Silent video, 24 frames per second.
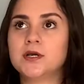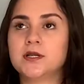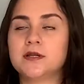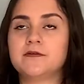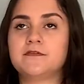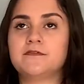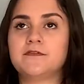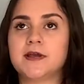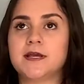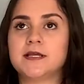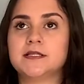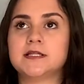gonna
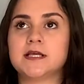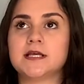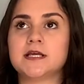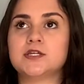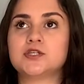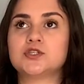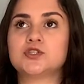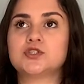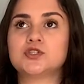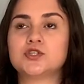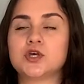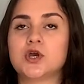find that
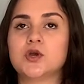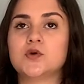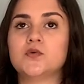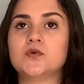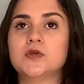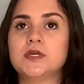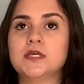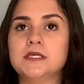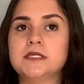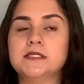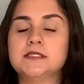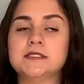so
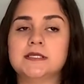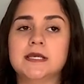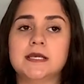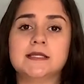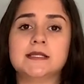easy.